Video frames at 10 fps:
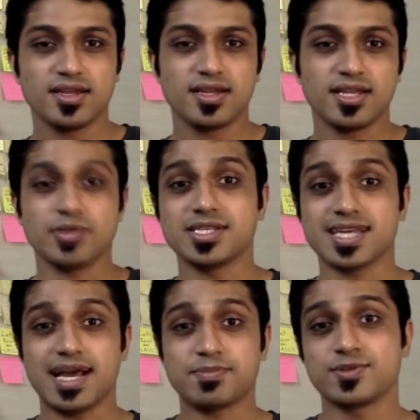Now, there's
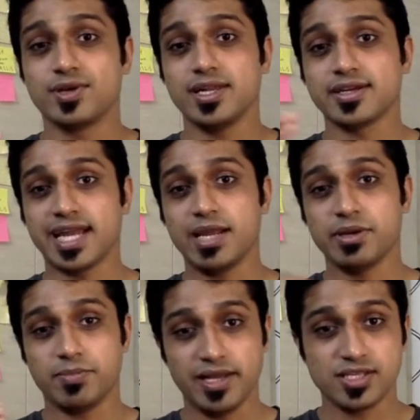absolutely a time
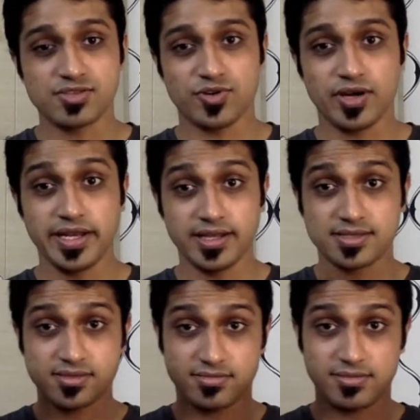and place for it.
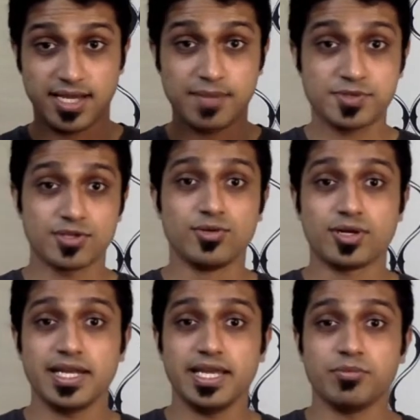It's
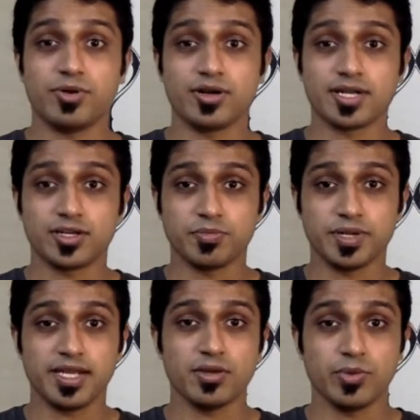absolutely important to
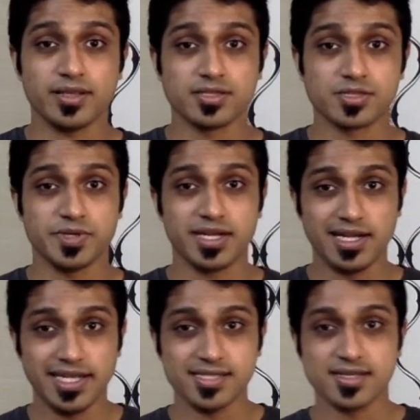pray in a way the Spirit
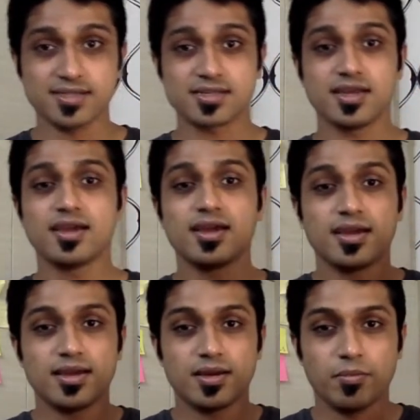leads us.
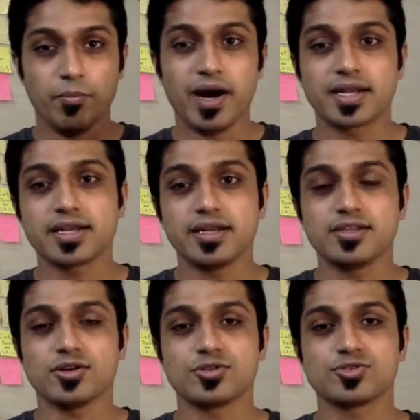But it is
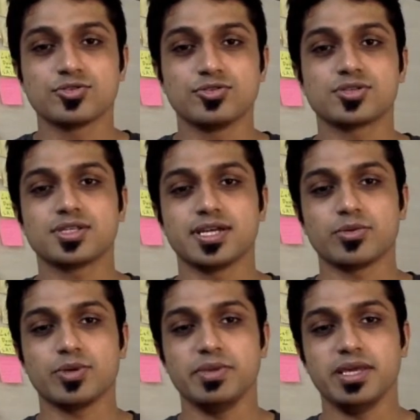also crucial that
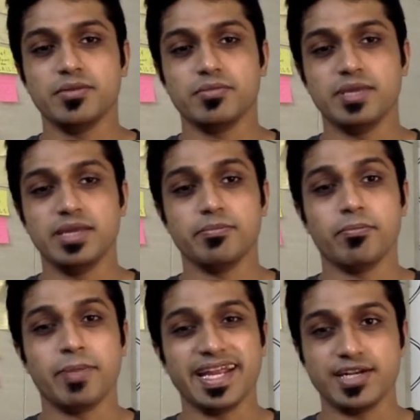we be
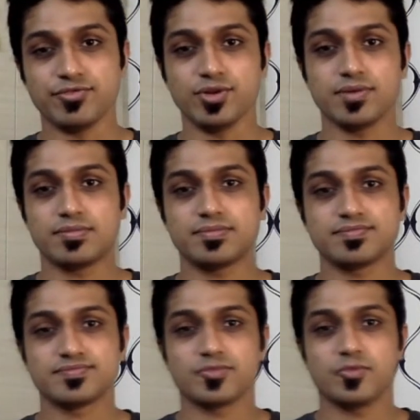mindful.
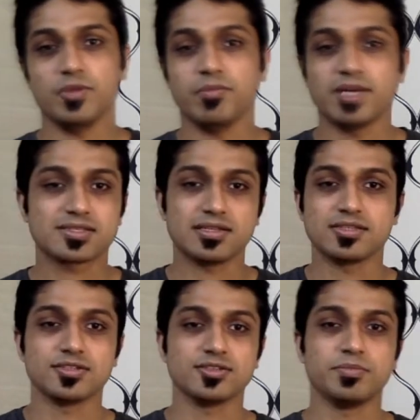We must
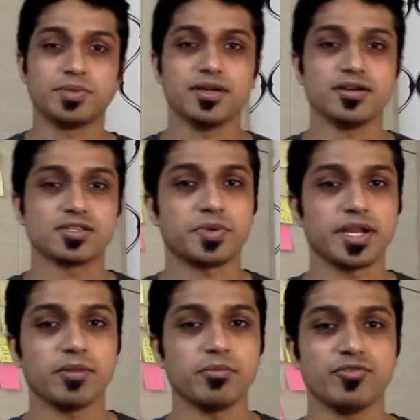listen to the prayers
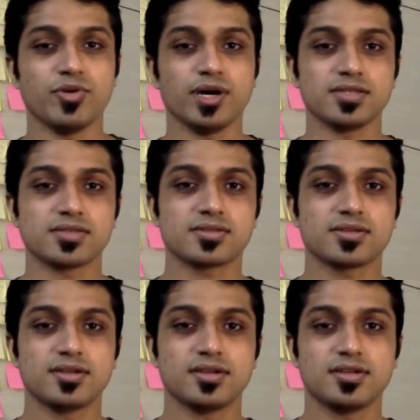prayed before us
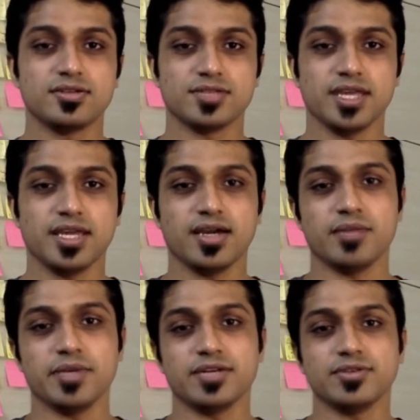to say
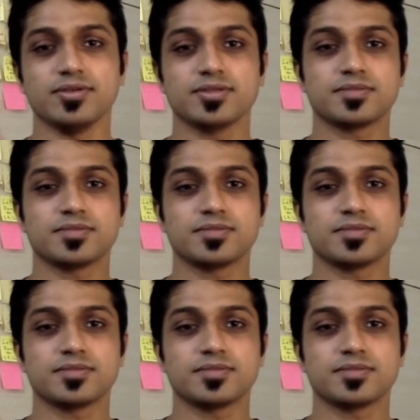amen to those.